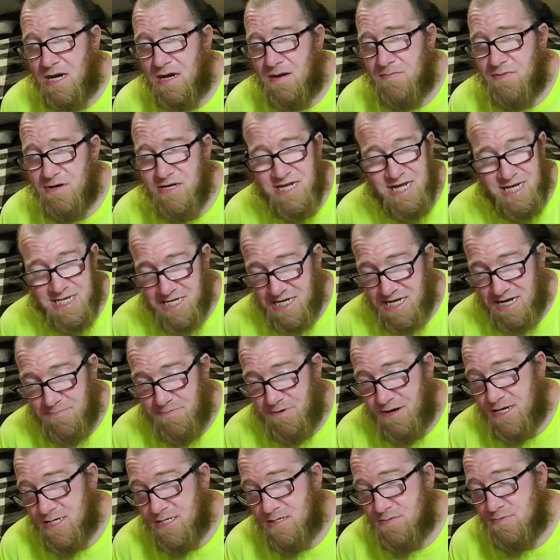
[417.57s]
But that's not
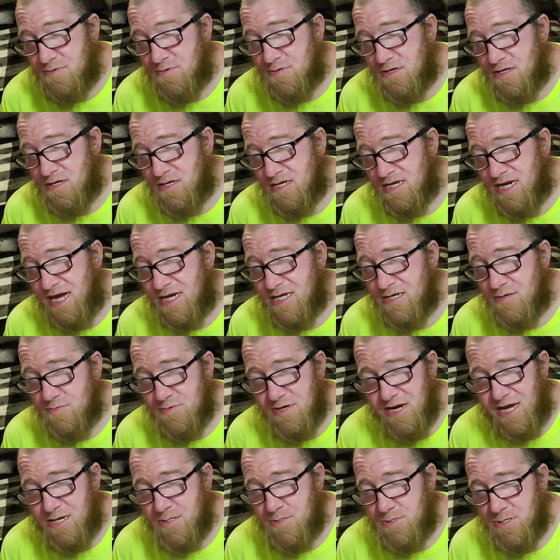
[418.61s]
possible,
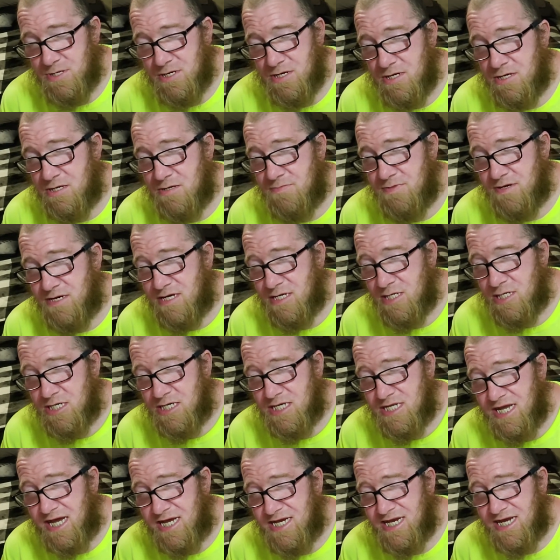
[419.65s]
not for her, because she's
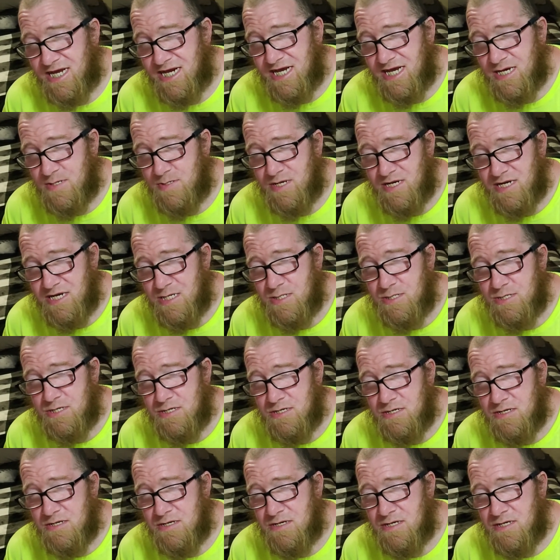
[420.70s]
not that heavy
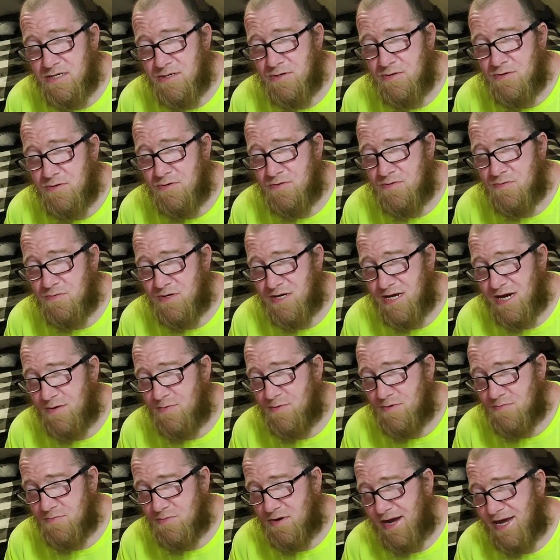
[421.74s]
lifter. So
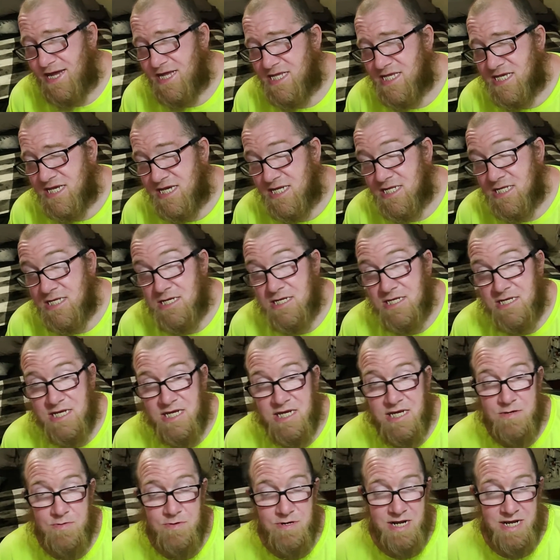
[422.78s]
my intent
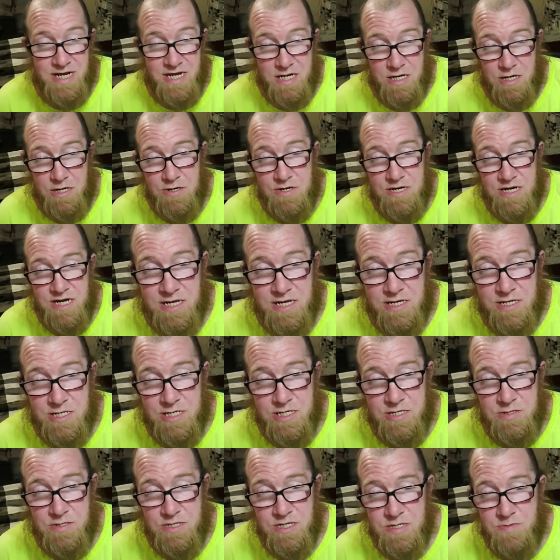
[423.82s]
when I get her in is
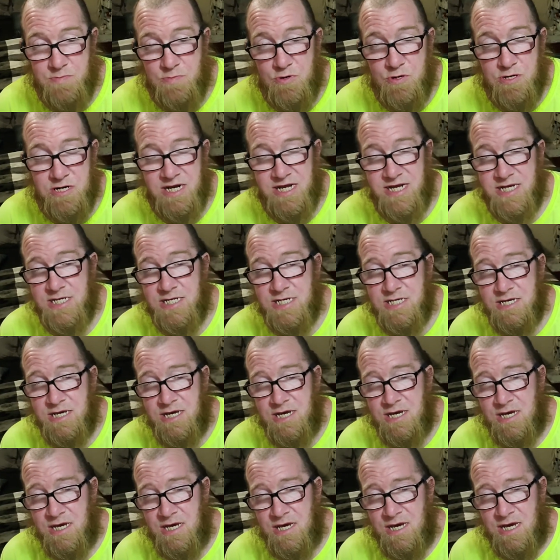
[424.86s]
to just more or less
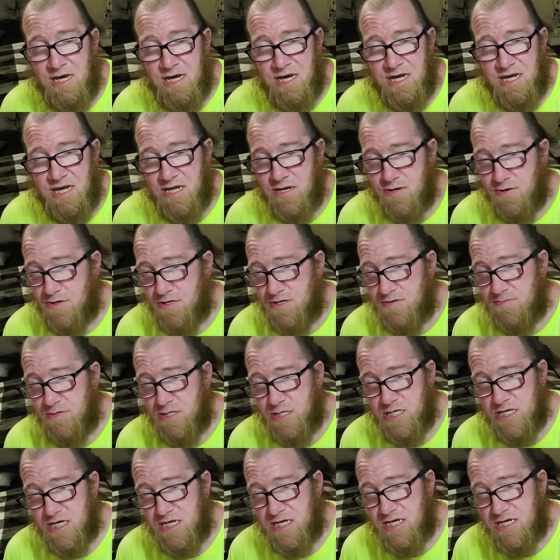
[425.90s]
get her on the
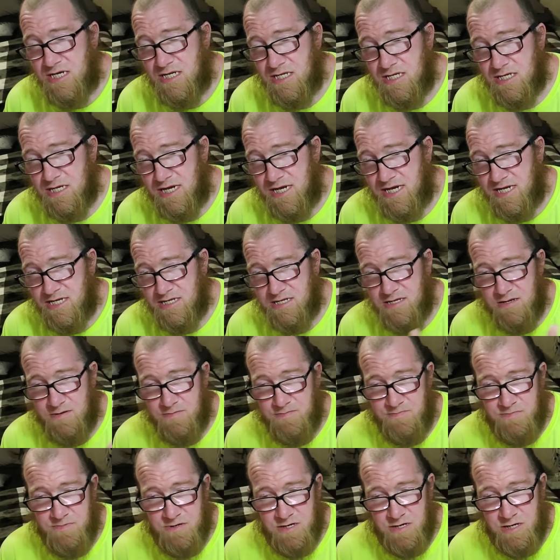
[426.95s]
machines, like
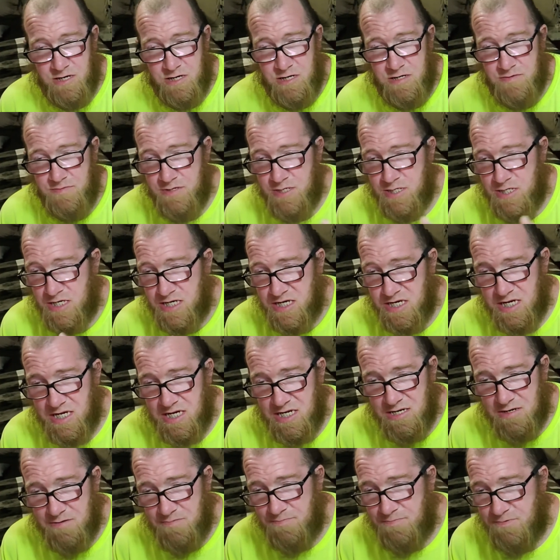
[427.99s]
the curl
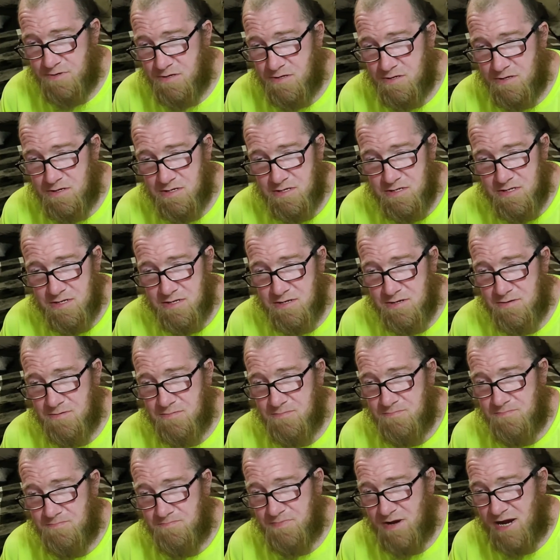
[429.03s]
machine, the
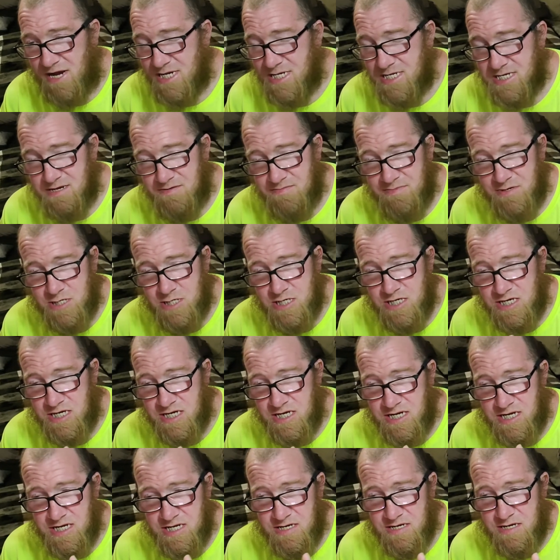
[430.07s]
bicep
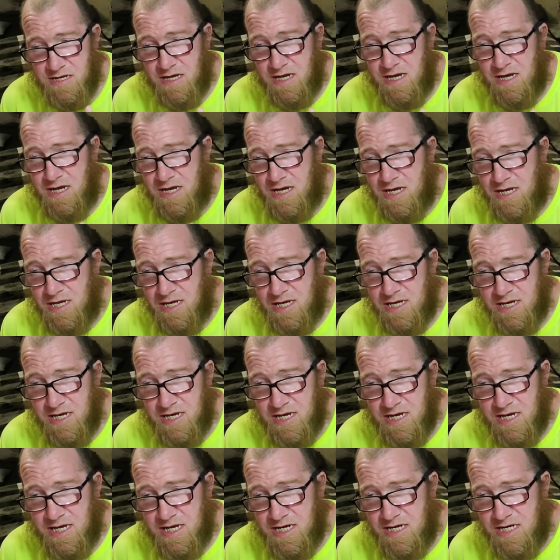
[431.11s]
machine,
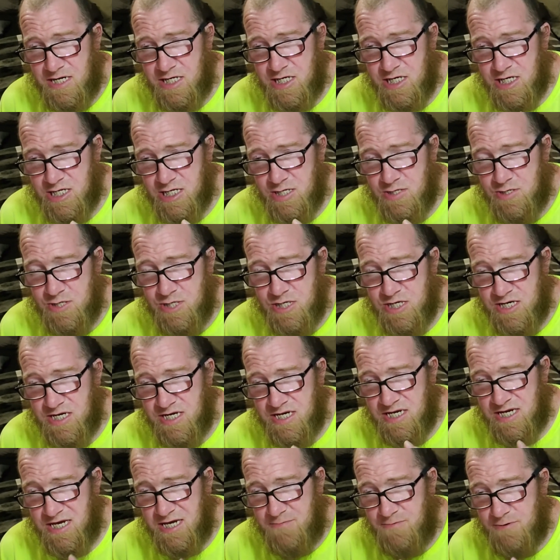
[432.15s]
and just so she
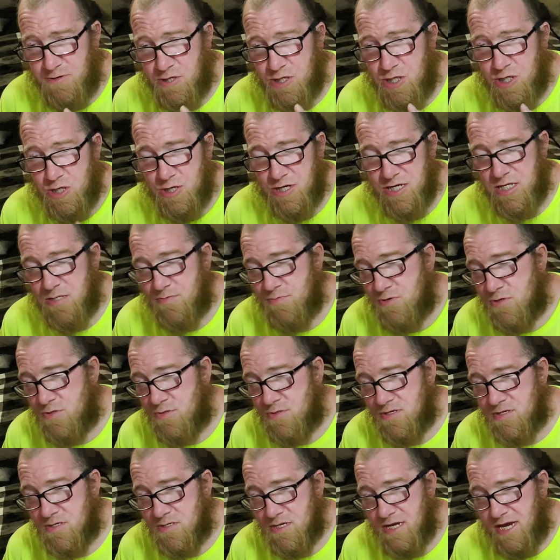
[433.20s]
can keep her joints
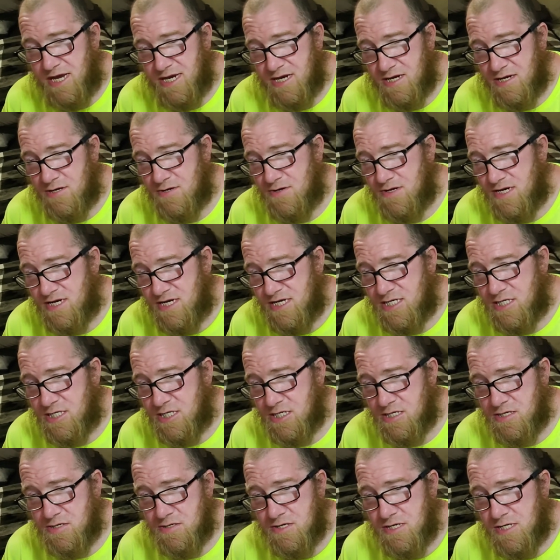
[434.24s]
moving at her age,
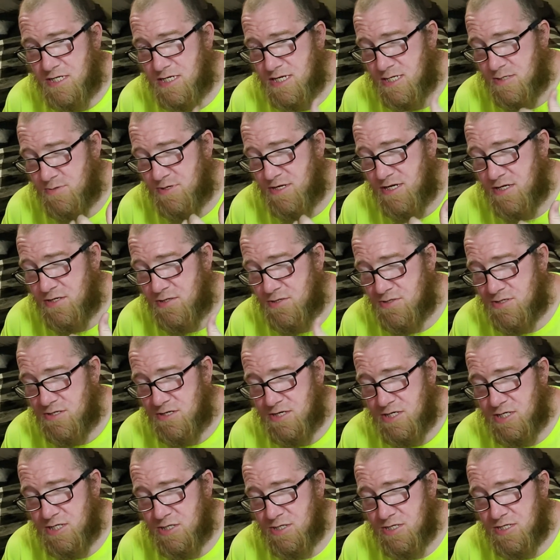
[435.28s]
because as we get older,
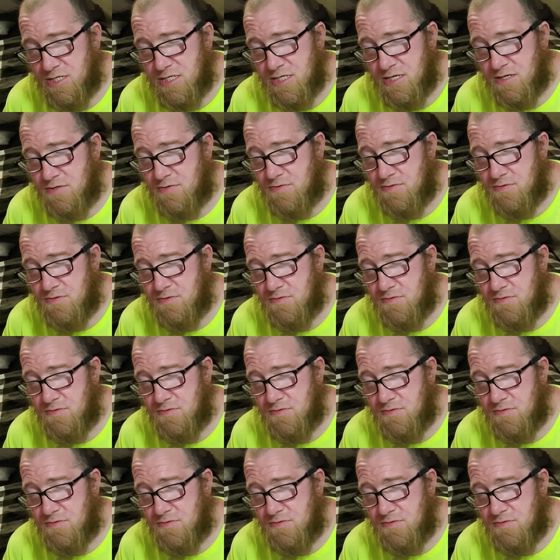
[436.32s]
our joints don't